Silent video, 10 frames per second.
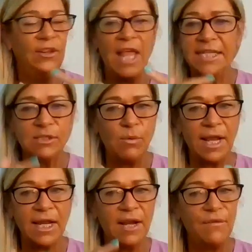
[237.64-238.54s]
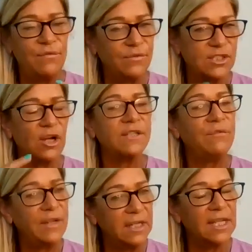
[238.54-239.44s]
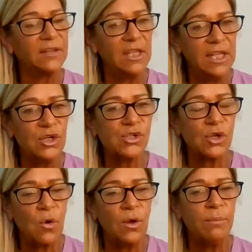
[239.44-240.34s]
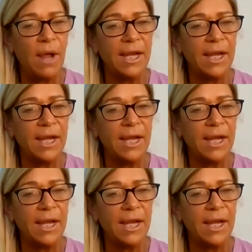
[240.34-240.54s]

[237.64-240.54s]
that's when I kind of started to feel like the years are going